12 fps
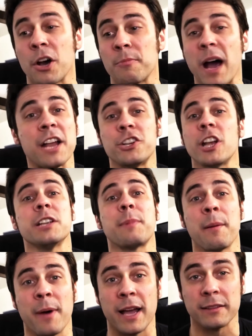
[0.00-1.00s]
I change my
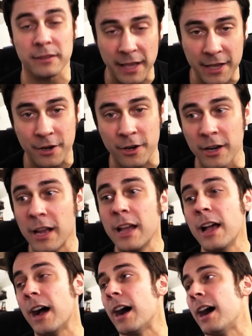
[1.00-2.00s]
mind later.
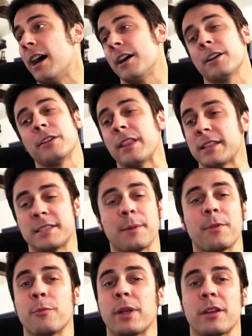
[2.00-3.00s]
That's
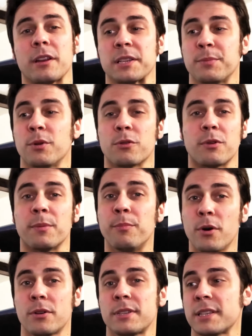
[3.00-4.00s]
something we can explore with
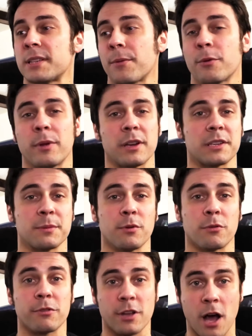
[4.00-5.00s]
books. That's something we can
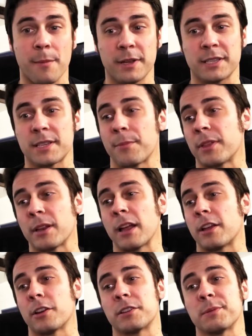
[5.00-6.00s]
explore with comics. Something I
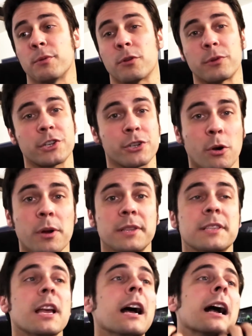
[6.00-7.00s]
can explore with
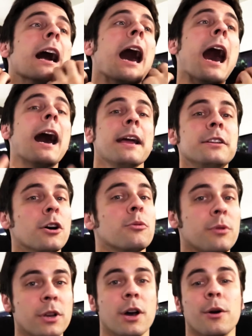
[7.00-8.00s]
shorts. I
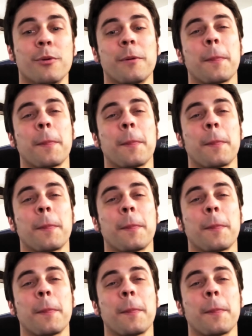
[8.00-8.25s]
don't know.